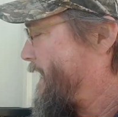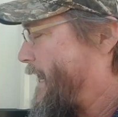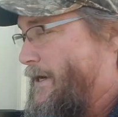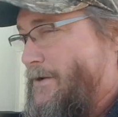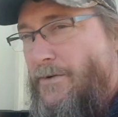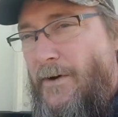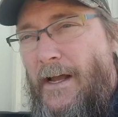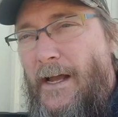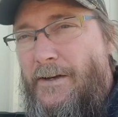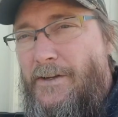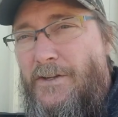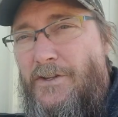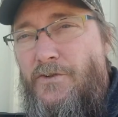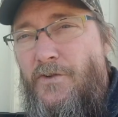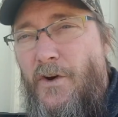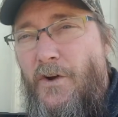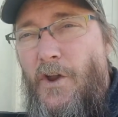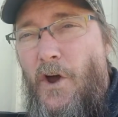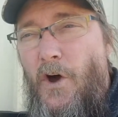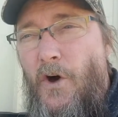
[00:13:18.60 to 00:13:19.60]
I just
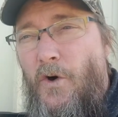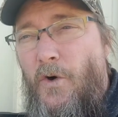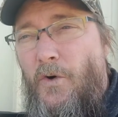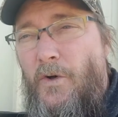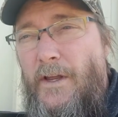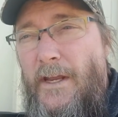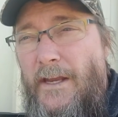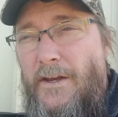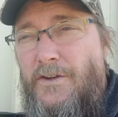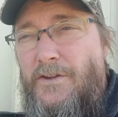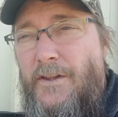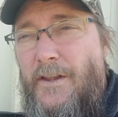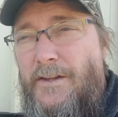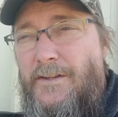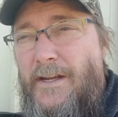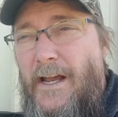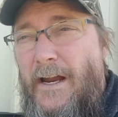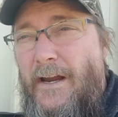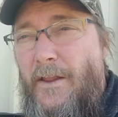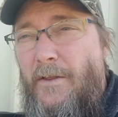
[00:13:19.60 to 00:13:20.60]
drilled a hole into the
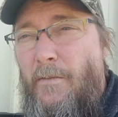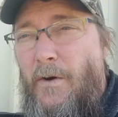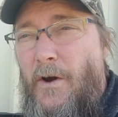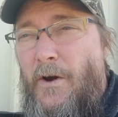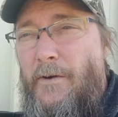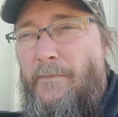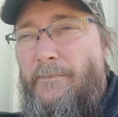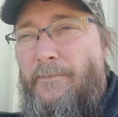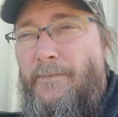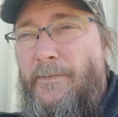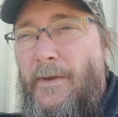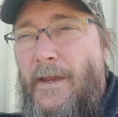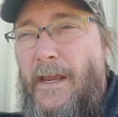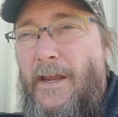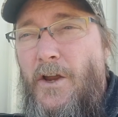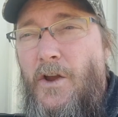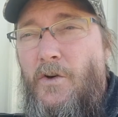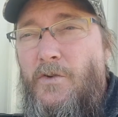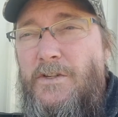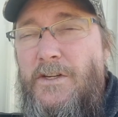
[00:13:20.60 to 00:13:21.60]
side of the barn.
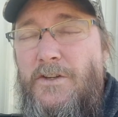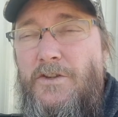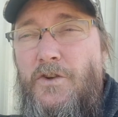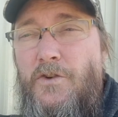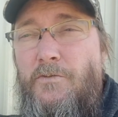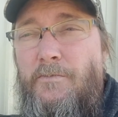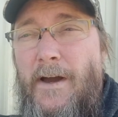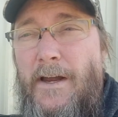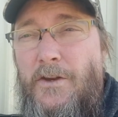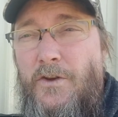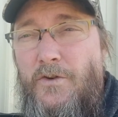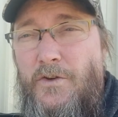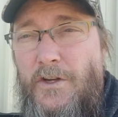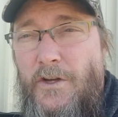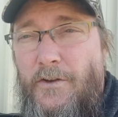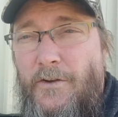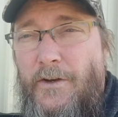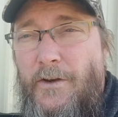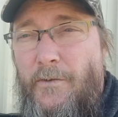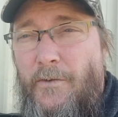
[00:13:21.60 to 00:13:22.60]
It goes into my
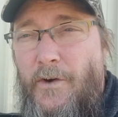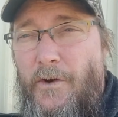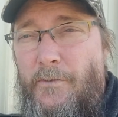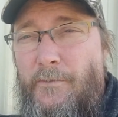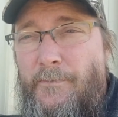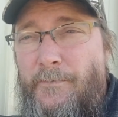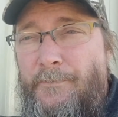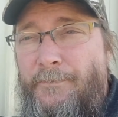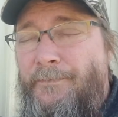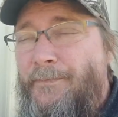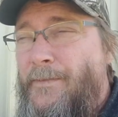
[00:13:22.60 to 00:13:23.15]
utility room.